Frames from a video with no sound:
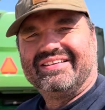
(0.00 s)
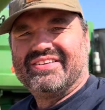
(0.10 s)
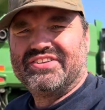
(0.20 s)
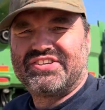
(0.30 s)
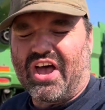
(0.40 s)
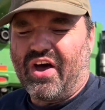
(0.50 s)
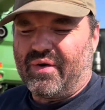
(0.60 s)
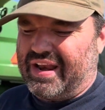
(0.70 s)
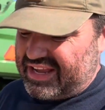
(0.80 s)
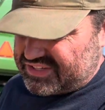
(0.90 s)
So
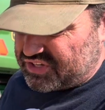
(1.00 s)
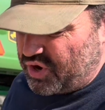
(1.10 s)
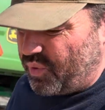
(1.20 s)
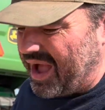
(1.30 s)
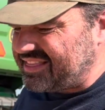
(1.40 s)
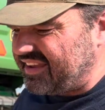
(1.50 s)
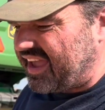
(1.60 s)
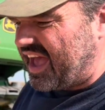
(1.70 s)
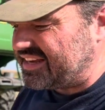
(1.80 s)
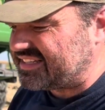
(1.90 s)
it is too wet to
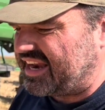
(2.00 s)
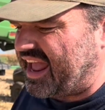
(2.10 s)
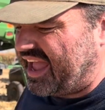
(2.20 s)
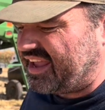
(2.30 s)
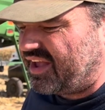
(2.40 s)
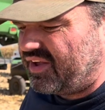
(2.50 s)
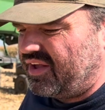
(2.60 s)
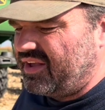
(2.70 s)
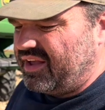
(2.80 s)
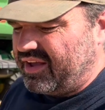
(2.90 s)
cut today
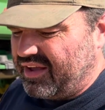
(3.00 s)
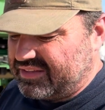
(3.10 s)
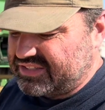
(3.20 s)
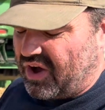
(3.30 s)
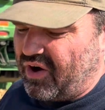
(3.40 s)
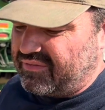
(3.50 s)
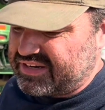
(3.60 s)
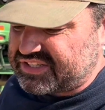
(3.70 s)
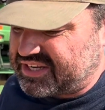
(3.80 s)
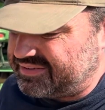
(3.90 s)
to
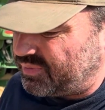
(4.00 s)
harvest.